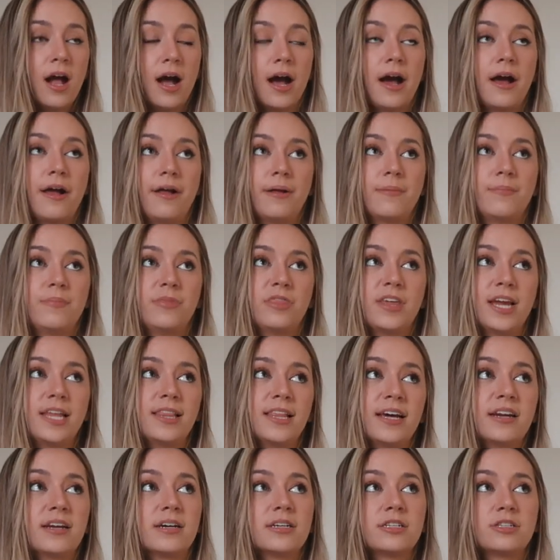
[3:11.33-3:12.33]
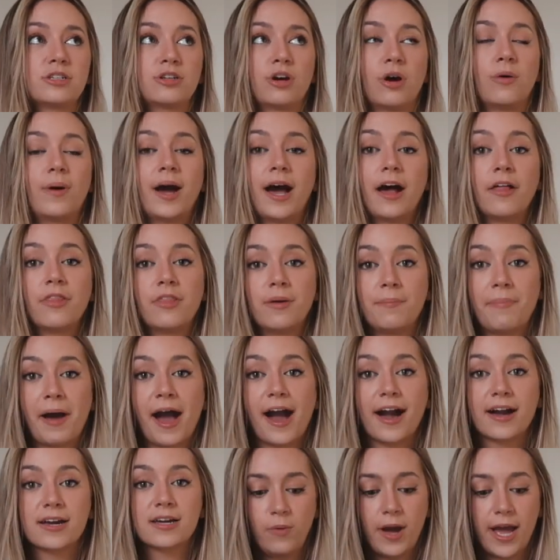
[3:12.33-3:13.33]
They let us go out the
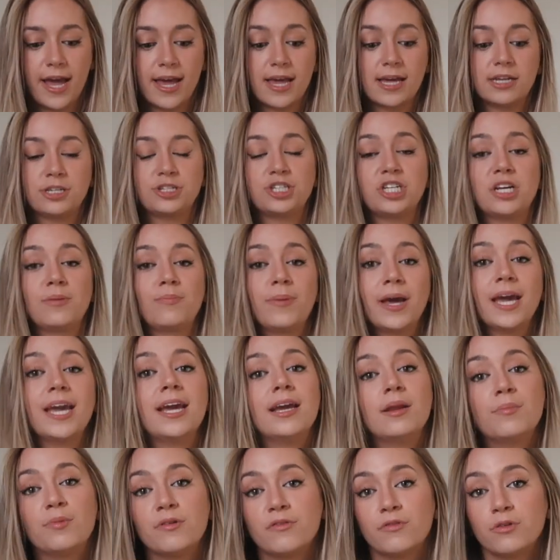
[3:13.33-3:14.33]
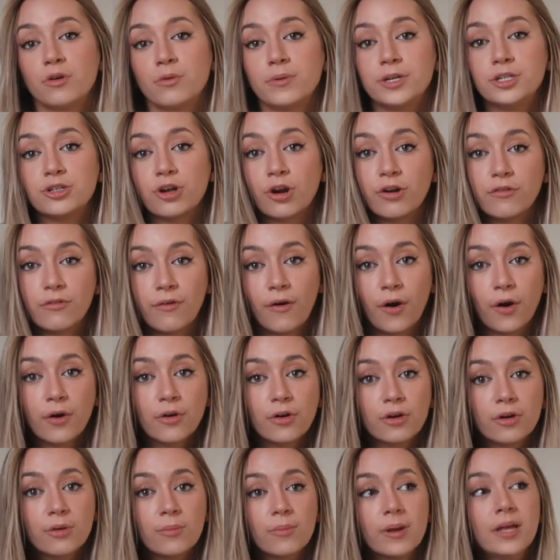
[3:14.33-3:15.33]
back where she peed before we drove
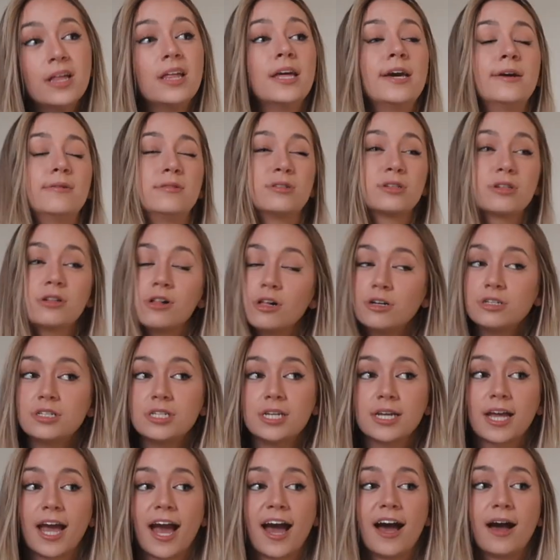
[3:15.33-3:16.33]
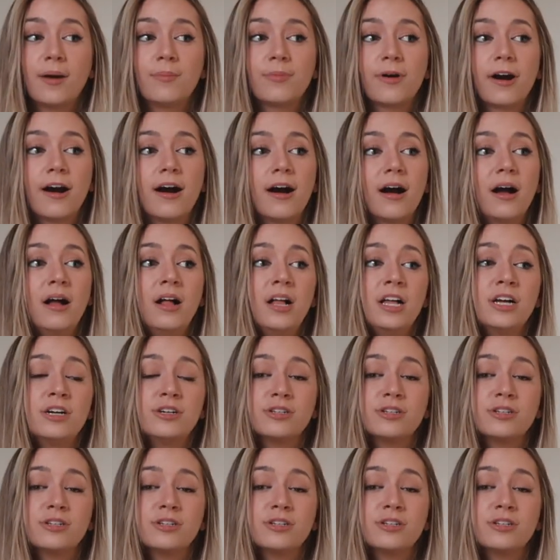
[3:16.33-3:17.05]
home. It was close to Canberra.